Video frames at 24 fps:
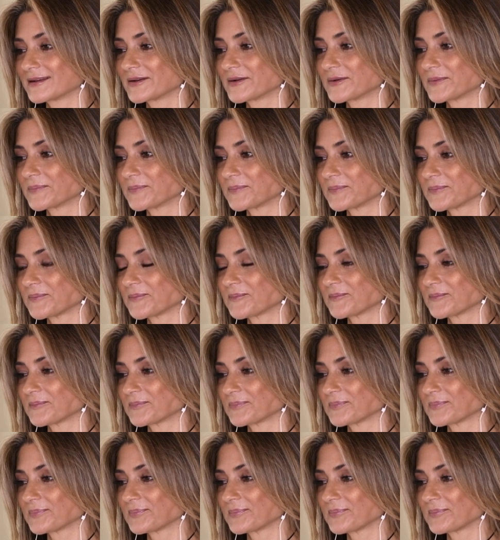And
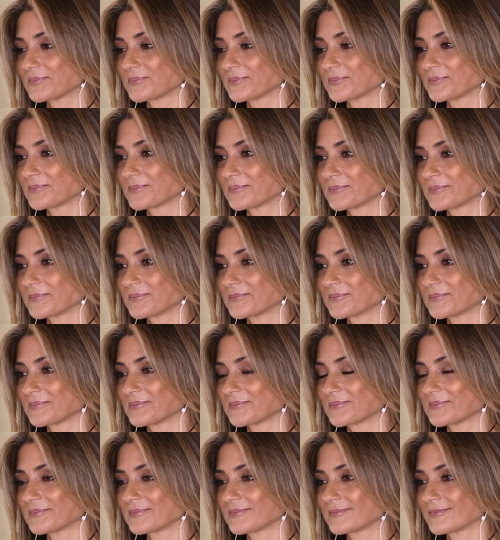um,
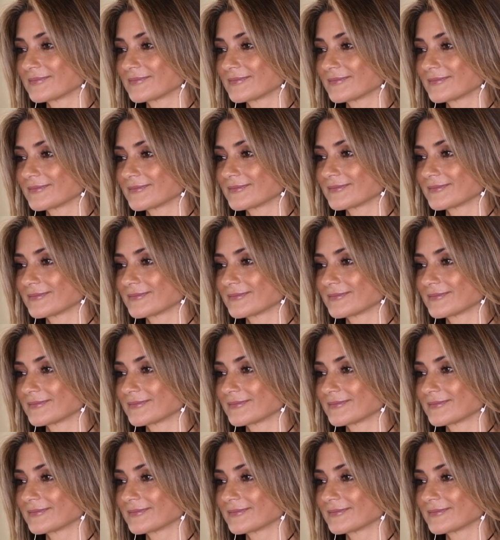I